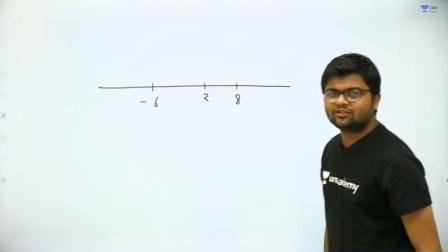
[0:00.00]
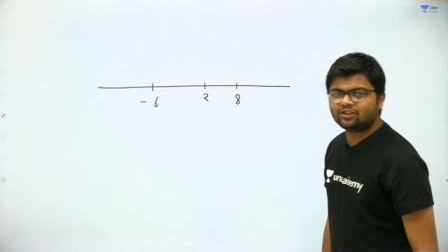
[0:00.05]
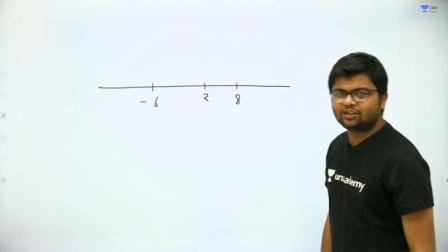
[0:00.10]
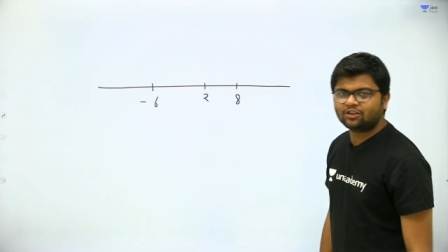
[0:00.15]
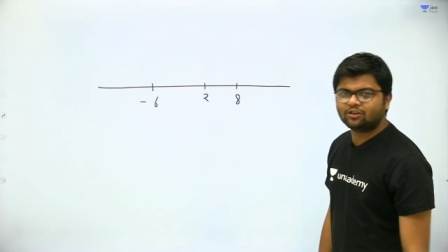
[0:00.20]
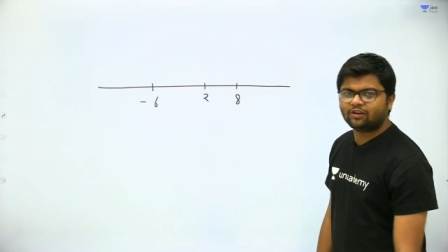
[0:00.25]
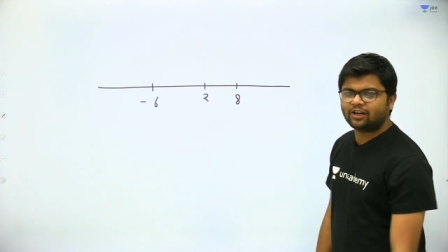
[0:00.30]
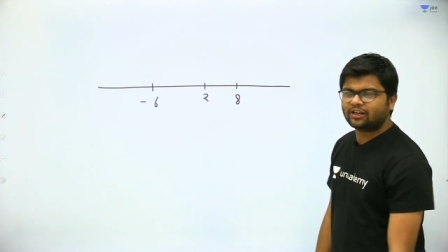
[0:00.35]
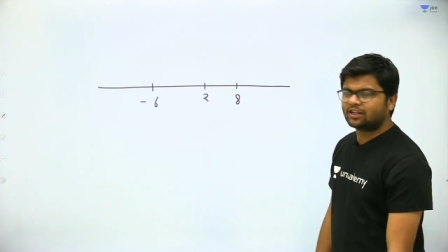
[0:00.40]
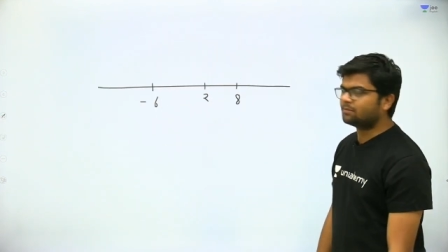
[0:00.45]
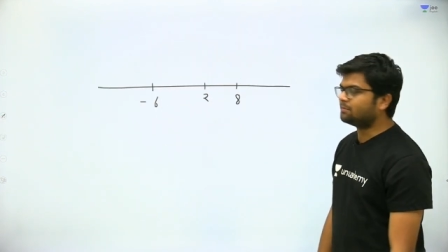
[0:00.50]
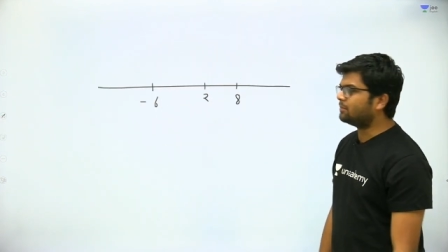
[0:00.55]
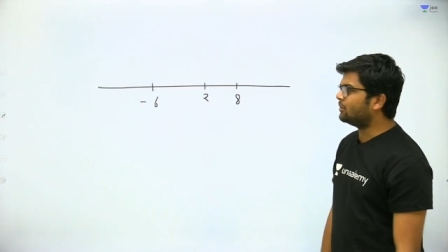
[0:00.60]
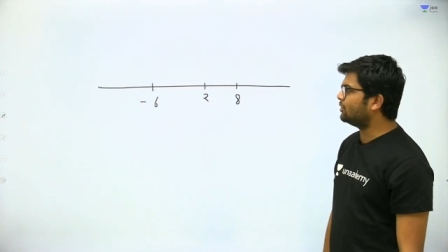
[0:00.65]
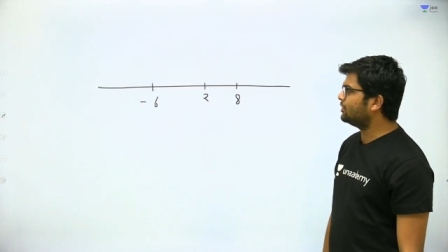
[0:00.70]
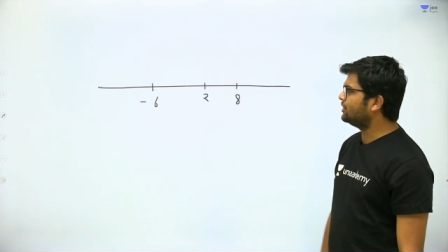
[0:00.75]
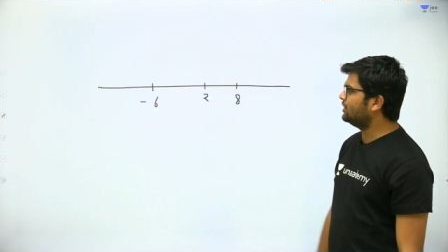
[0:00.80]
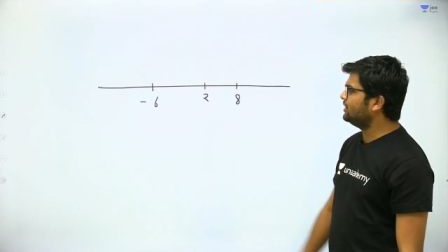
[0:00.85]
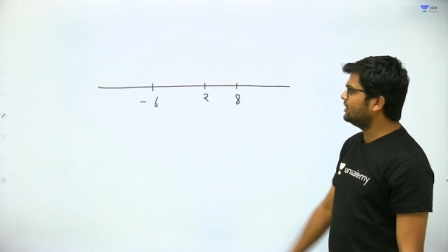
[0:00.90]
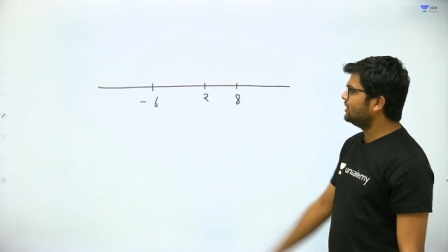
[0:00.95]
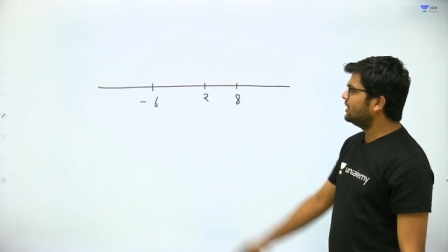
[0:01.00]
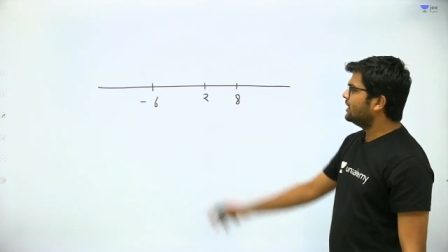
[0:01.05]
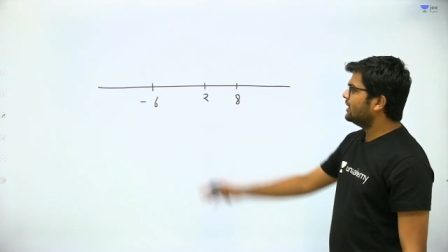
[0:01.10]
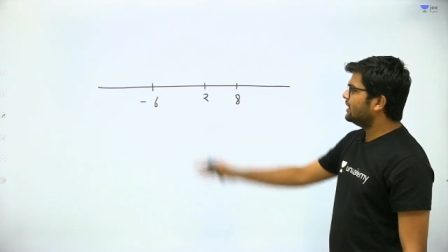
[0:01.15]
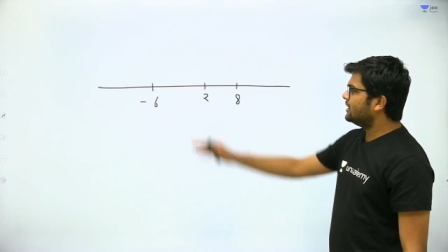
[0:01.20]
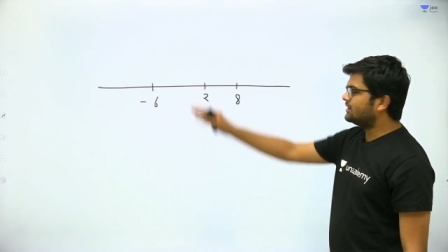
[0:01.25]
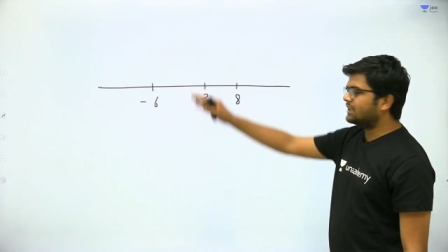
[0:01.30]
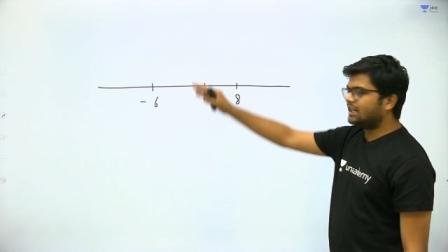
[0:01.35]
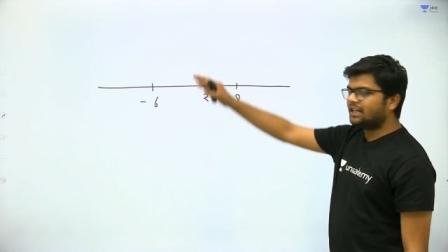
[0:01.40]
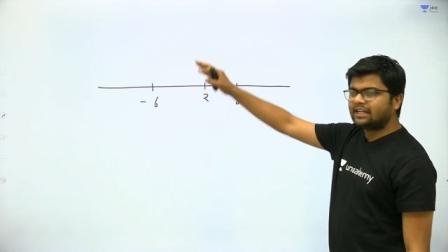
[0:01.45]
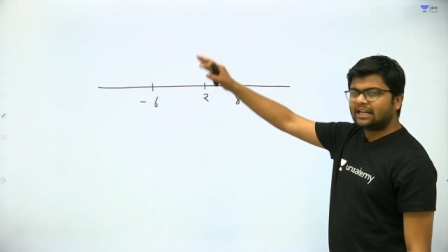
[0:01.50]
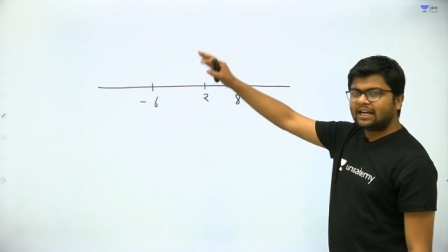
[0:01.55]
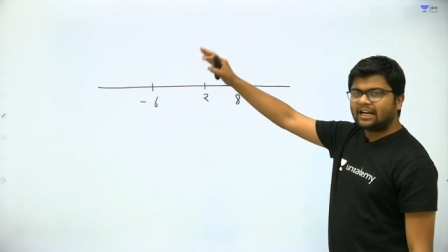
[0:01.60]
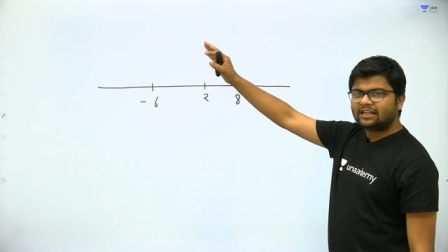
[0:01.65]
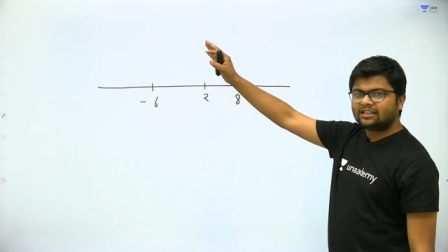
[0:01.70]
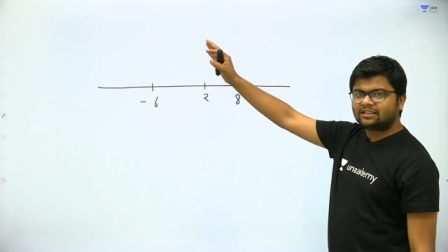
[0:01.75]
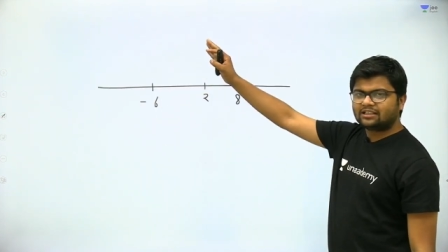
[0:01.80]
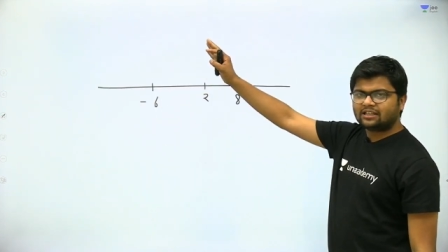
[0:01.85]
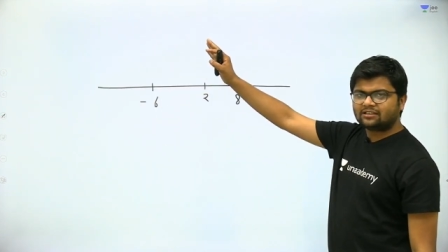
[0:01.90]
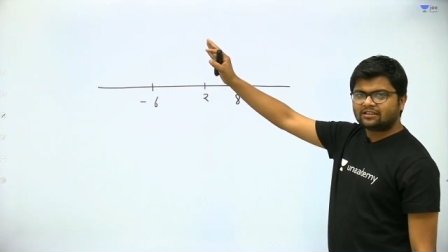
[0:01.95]
are zero at a point, then
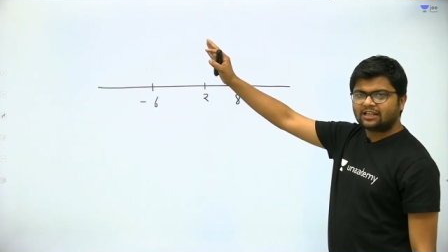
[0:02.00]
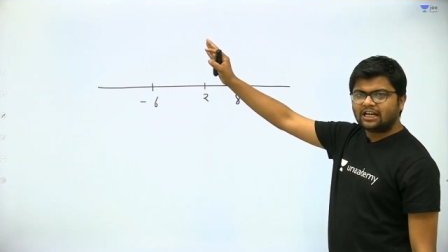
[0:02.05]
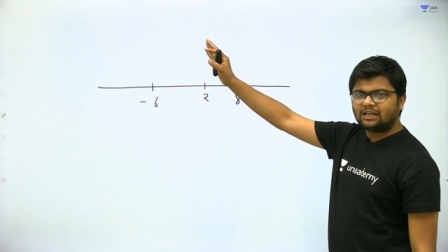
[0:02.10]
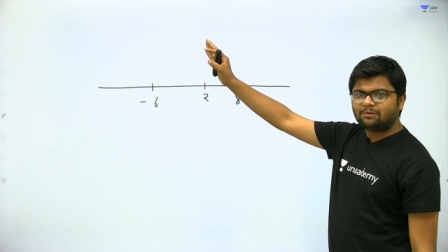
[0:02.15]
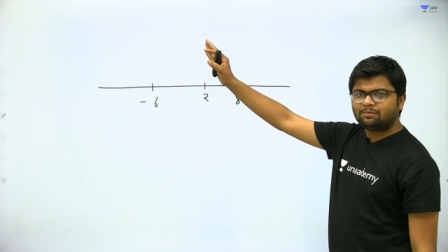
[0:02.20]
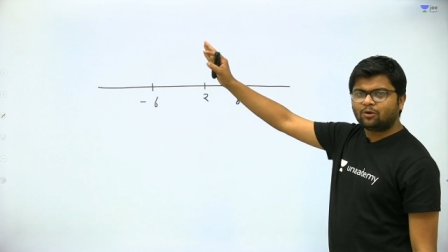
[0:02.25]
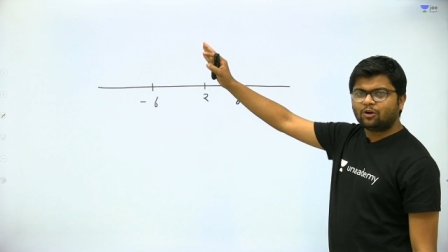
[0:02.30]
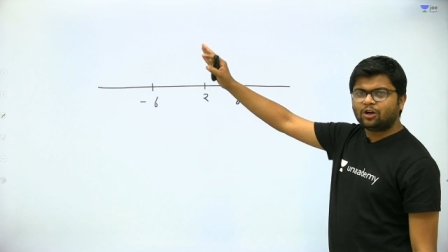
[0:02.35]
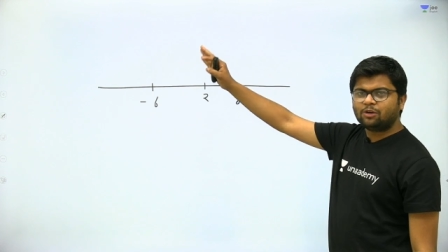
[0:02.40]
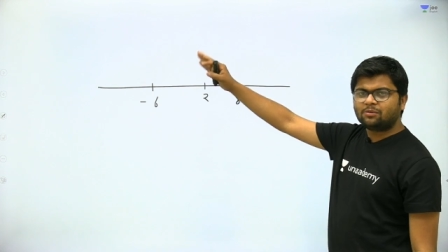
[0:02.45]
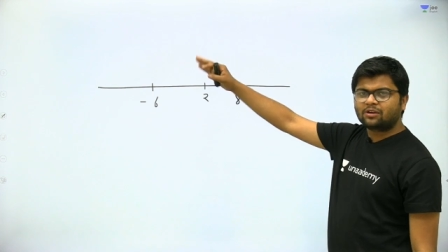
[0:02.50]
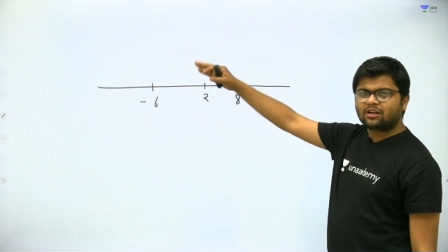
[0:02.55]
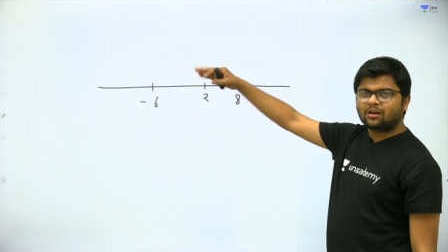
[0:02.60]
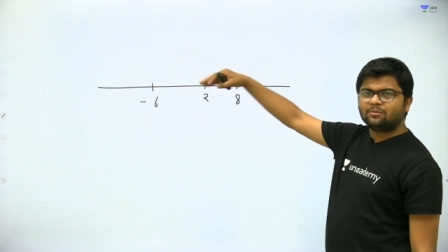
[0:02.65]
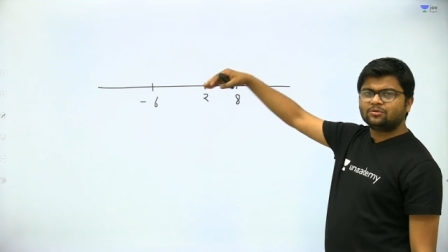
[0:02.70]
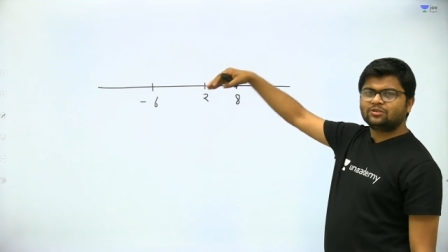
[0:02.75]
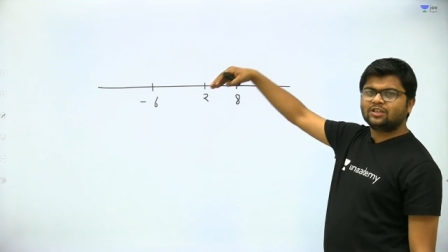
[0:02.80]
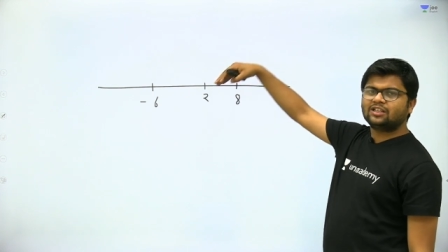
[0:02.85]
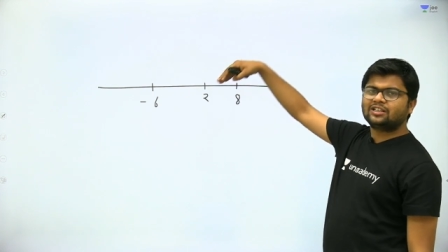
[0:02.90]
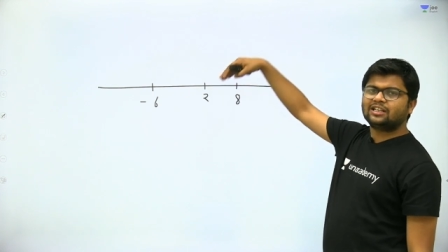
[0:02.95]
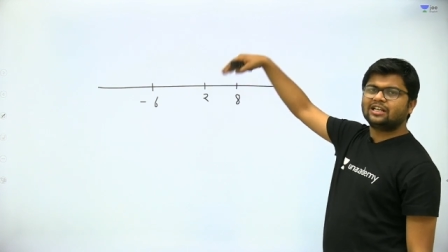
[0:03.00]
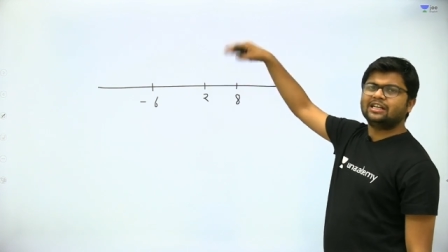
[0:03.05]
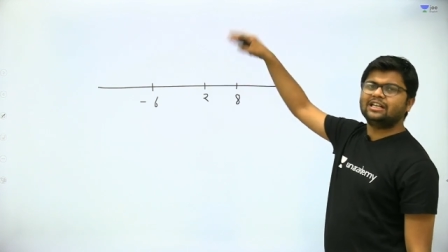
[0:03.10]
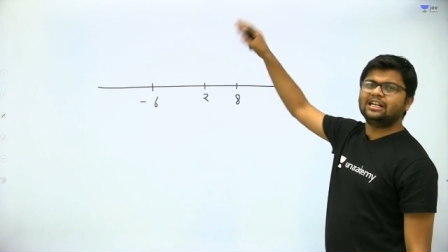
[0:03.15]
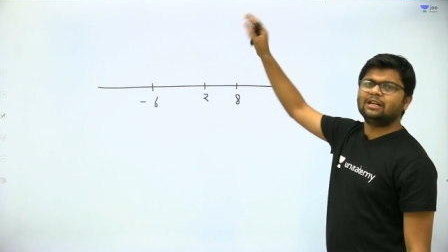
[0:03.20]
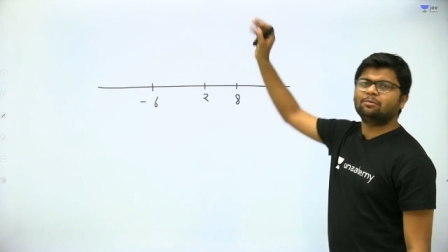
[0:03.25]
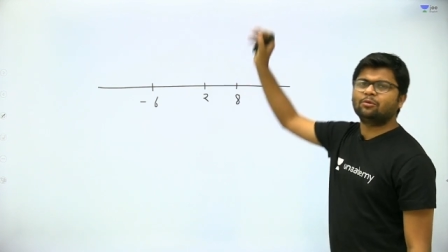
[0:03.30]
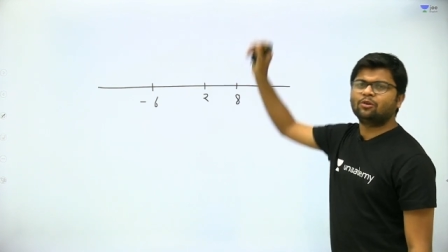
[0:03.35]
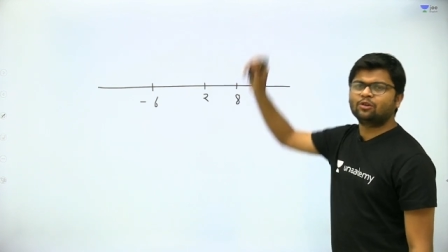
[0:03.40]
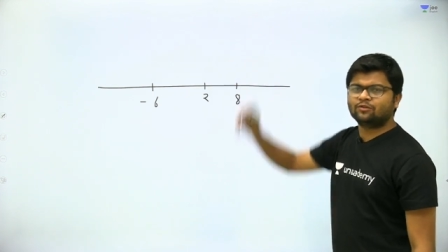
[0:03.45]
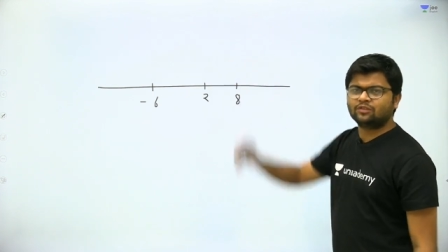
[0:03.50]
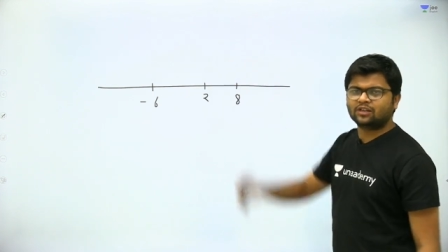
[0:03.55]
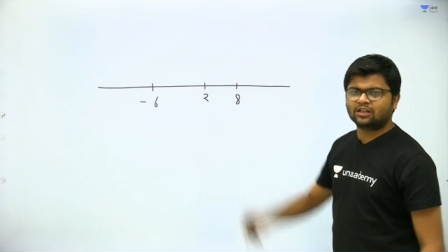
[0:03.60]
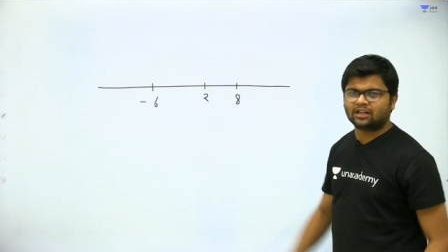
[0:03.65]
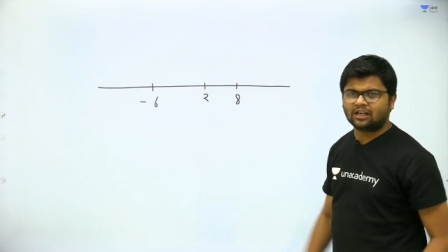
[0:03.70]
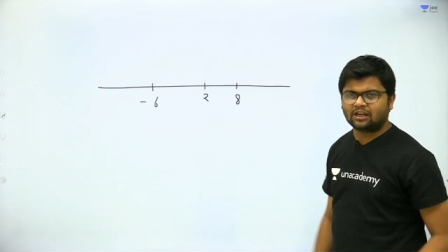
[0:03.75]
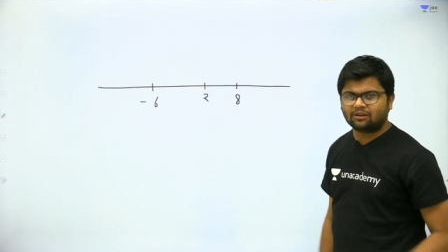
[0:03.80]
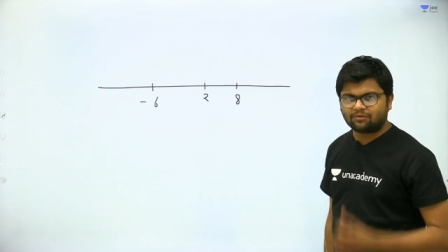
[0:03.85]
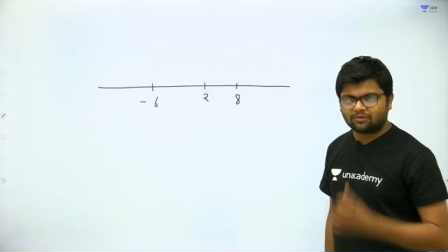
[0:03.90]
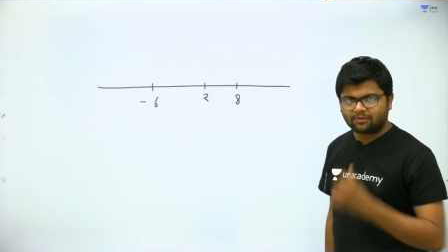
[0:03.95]
at th that point becomes the turning point of
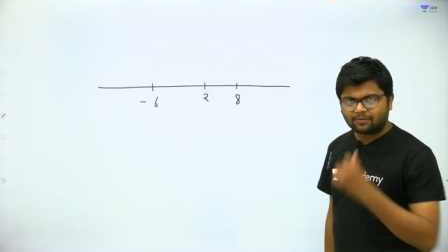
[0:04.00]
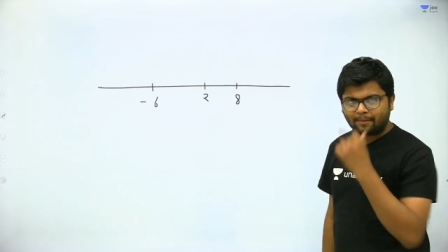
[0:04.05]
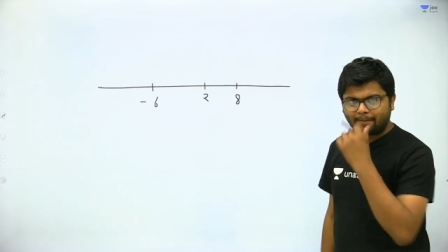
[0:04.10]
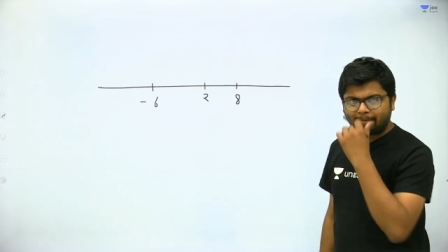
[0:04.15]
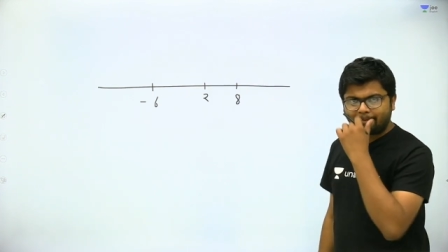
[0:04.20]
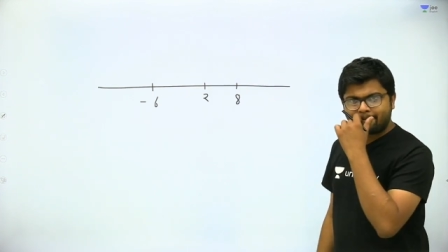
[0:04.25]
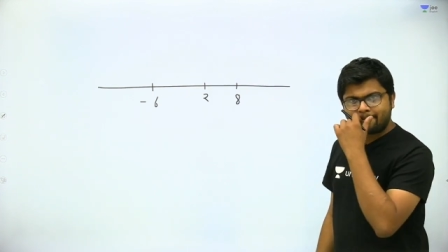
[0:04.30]
the graph.